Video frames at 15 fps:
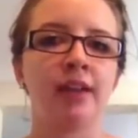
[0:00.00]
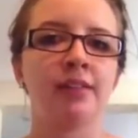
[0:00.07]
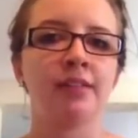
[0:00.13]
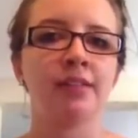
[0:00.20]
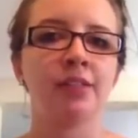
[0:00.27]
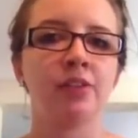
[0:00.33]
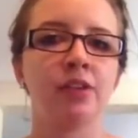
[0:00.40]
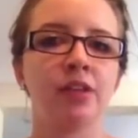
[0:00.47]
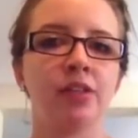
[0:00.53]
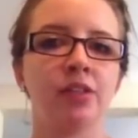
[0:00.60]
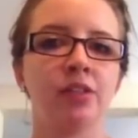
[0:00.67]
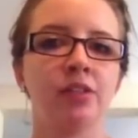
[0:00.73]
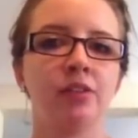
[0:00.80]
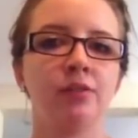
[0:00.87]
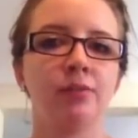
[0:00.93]
as the
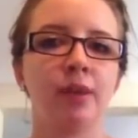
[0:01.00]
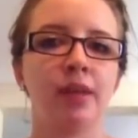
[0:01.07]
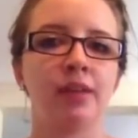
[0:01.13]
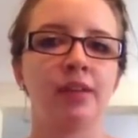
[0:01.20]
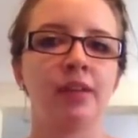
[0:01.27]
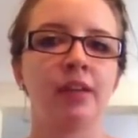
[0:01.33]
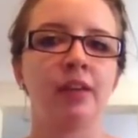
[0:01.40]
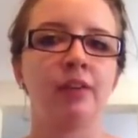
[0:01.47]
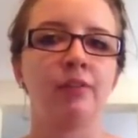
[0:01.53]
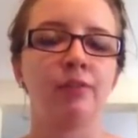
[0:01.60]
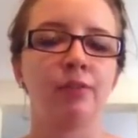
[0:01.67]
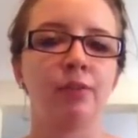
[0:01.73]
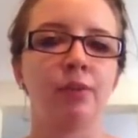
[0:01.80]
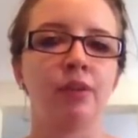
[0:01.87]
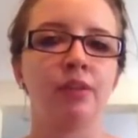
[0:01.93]
aggression of mating
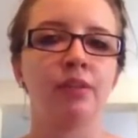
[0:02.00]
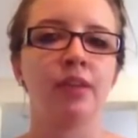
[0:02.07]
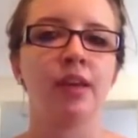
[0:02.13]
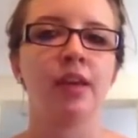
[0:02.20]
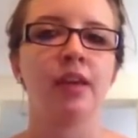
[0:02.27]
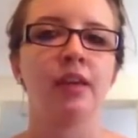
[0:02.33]
influence